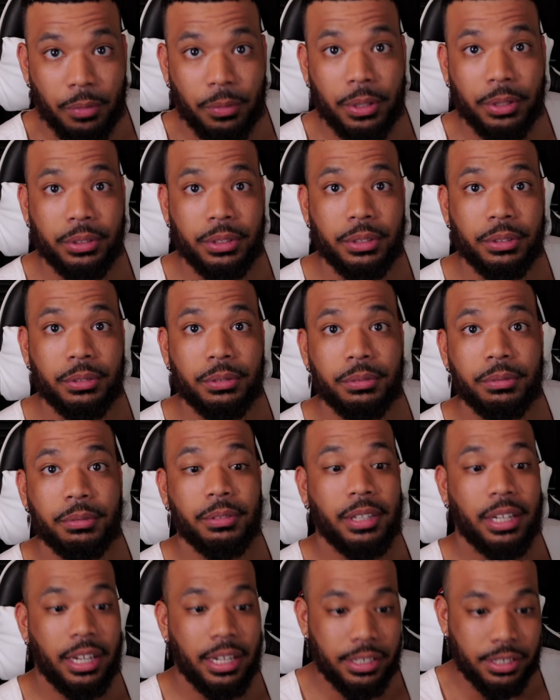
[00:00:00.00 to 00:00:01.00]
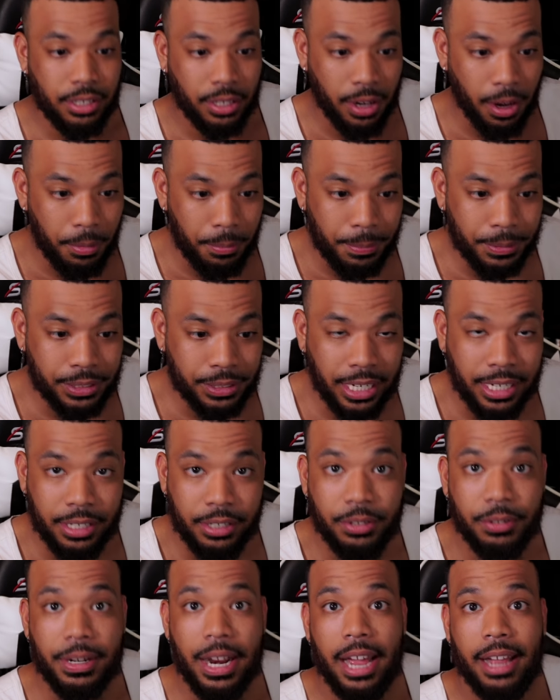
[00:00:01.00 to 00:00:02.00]
what we'll do. And Jacoby Brissett
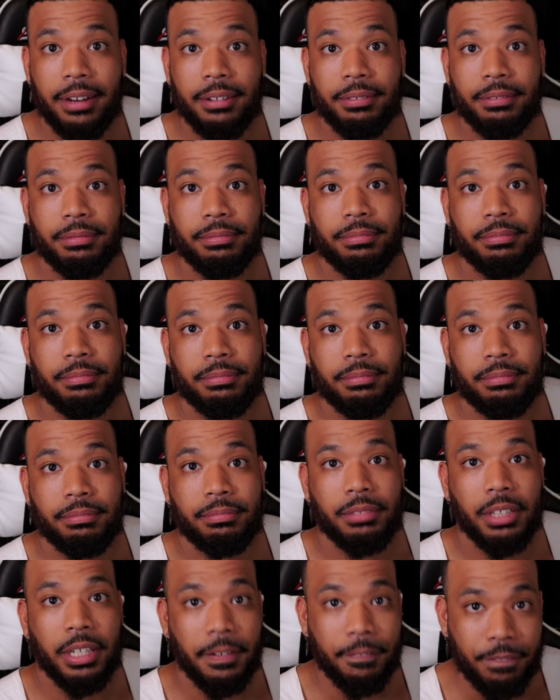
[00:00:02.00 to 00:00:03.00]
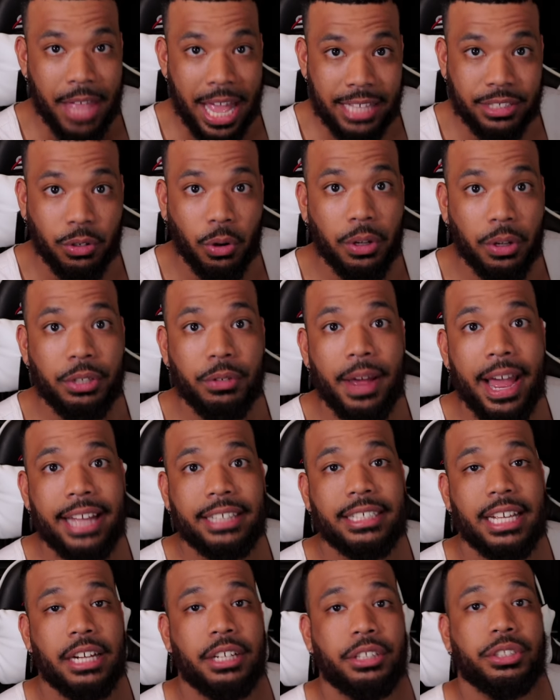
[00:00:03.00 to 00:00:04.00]
can do that. If that's all you
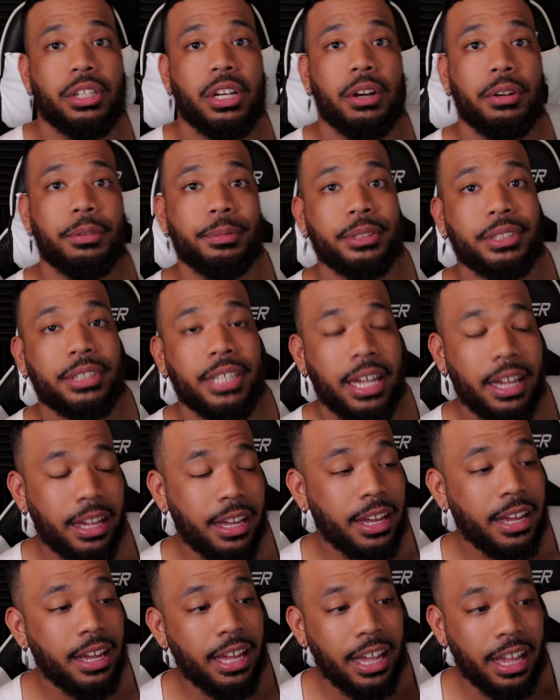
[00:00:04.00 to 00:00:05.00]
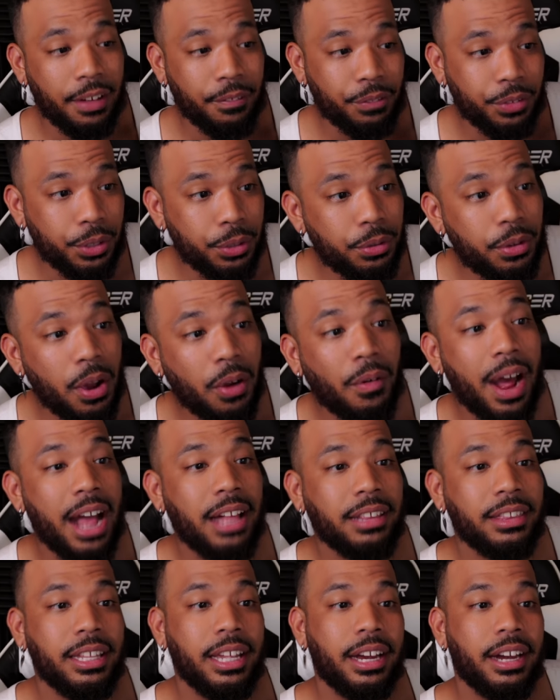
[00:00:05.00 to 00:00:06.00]
ask out of Jacoby Brissett. If you go
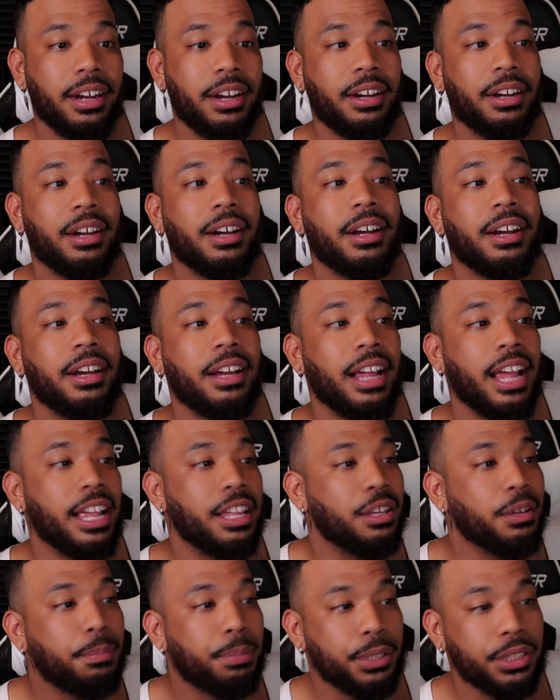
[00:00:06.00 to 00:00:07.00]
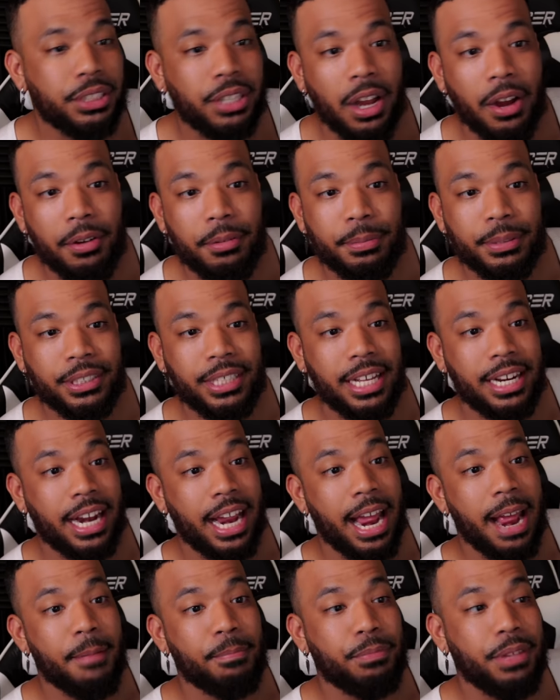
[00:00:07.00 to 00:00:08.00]
out there and you put Jacoby Brissett
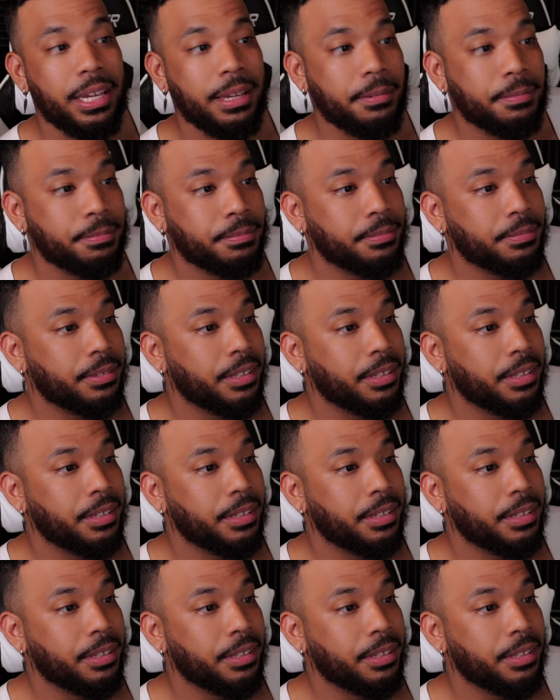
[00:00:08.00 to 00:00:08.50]
in empty